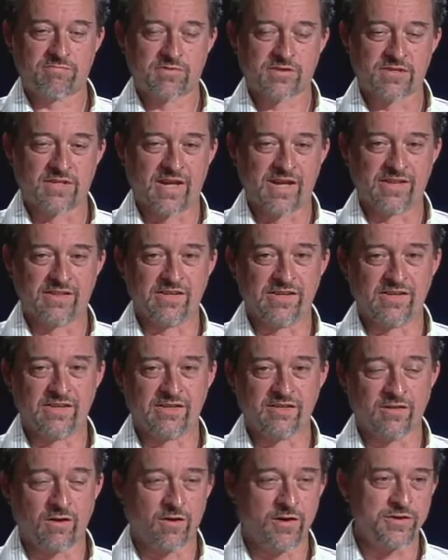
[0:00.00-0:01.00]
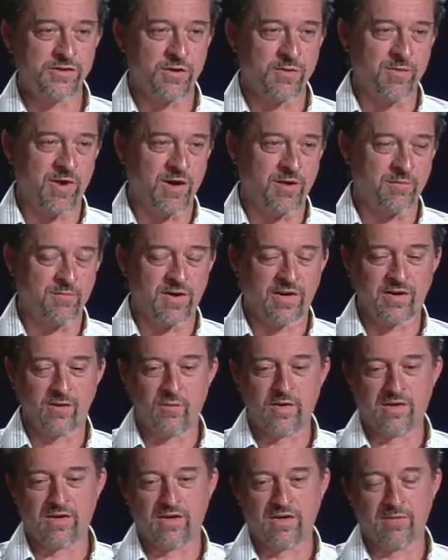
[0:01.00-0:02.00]
slightly larger amount of money
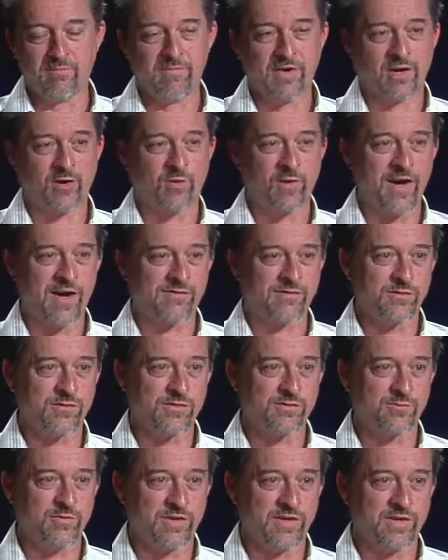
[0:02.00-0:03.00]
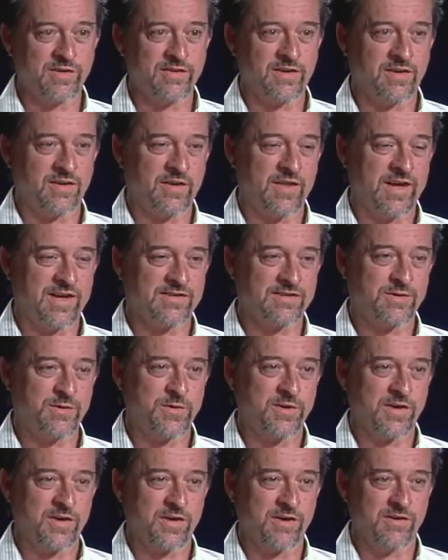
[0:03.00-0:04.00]
we can get metal rafters put in that'll last
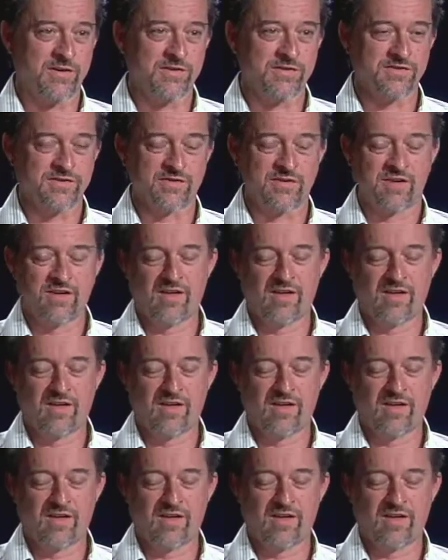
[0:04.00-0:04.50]
30 years